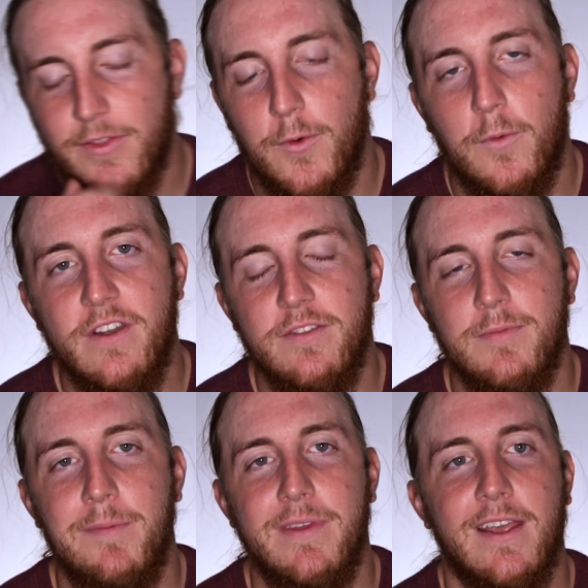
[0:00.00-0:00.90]
The worst
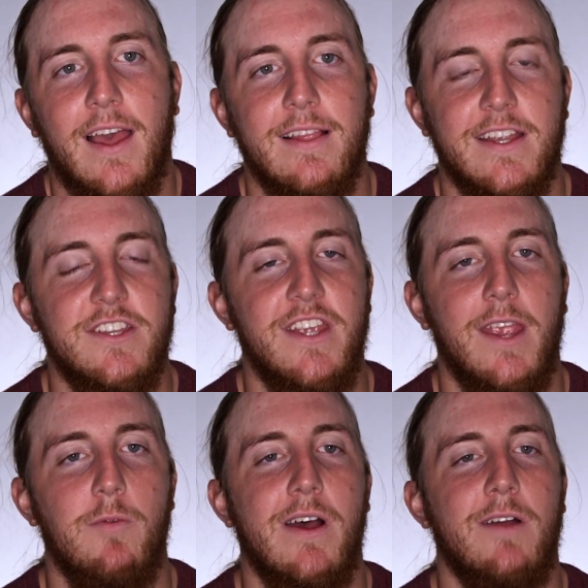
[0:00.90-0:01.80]
might be a guy like
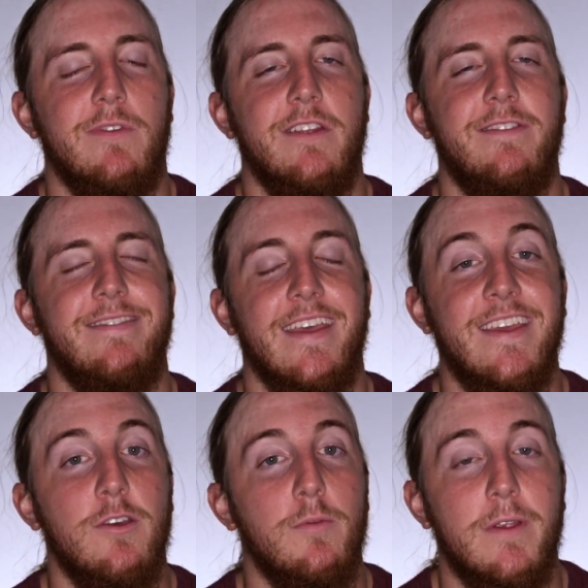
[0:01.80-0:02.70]
J-Watt where you
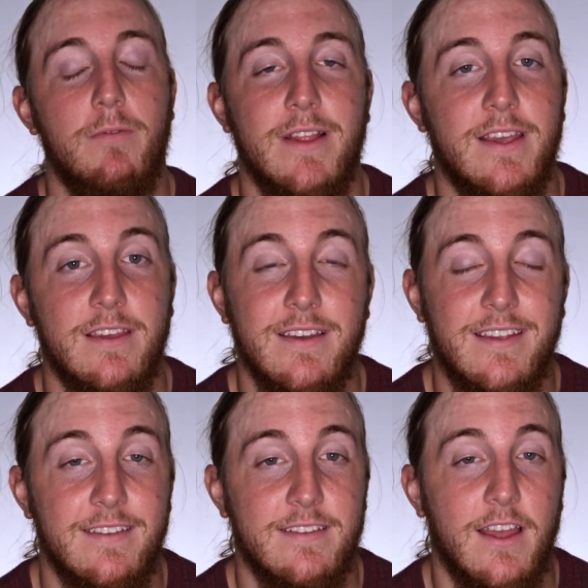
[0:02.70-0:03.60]
think he would be really good
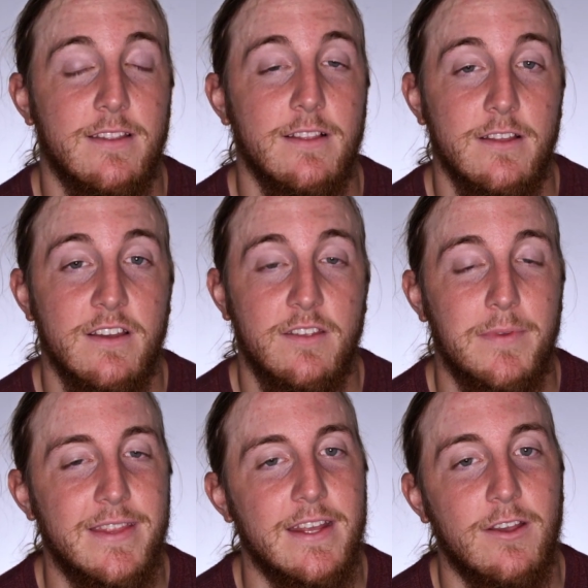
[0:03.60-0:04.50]
because he's got the looks,
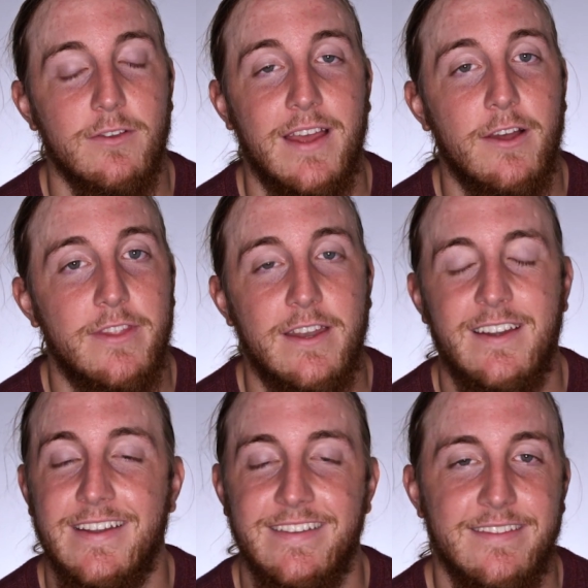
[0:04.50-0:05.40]
but then he goes out
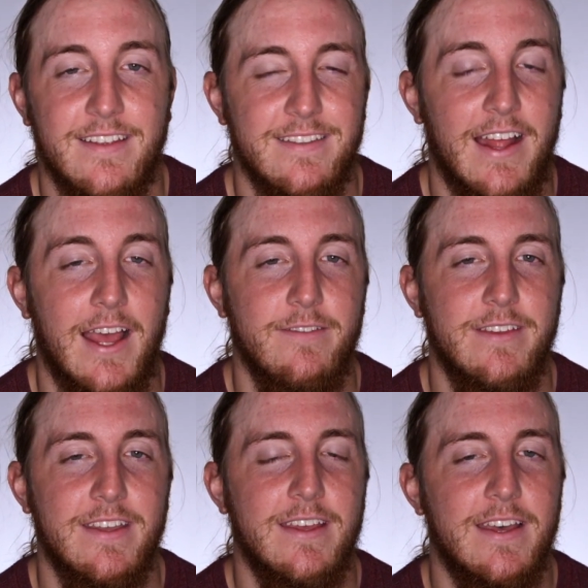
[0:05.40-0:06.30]
there and he just doesn't have
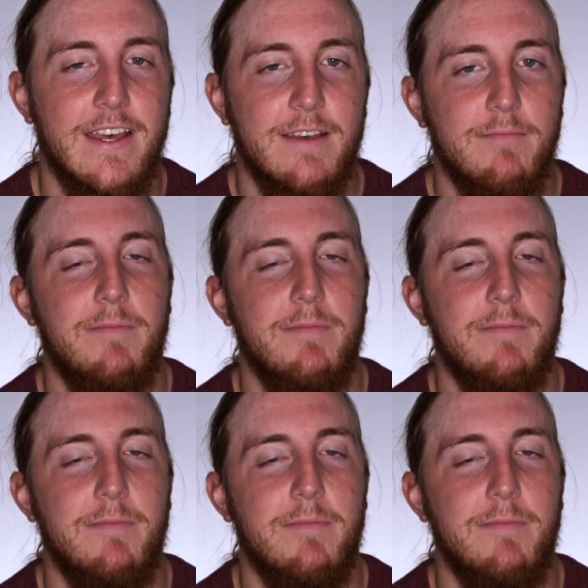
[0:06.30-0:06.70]
it.